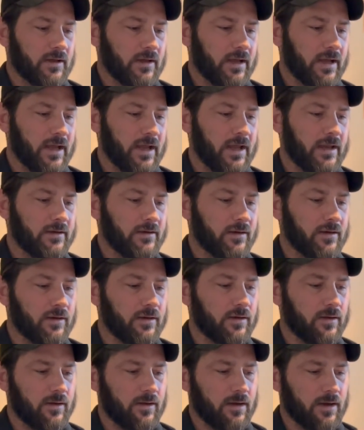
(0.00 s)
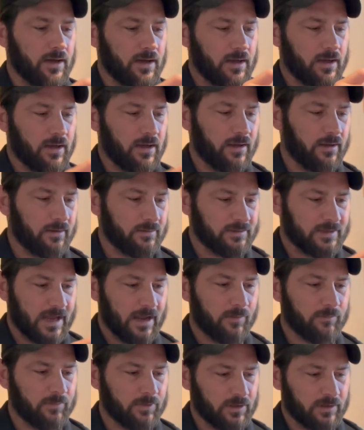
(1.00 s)
And
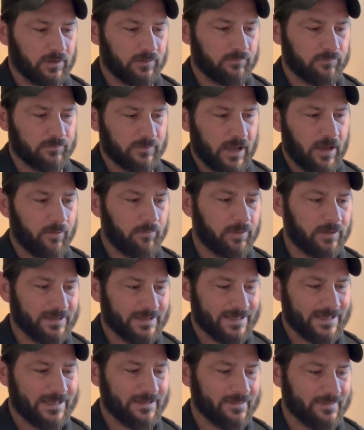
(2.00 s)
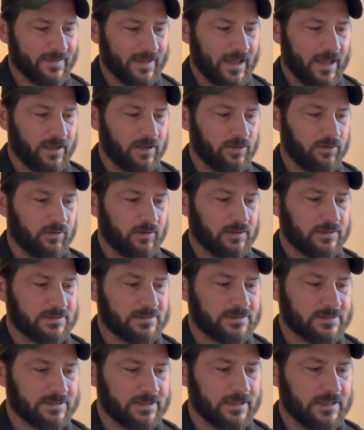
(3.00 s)
down beneath that, you can
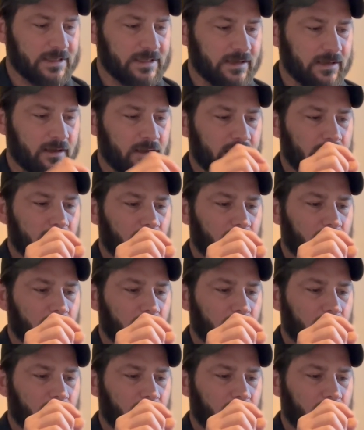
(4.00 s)
see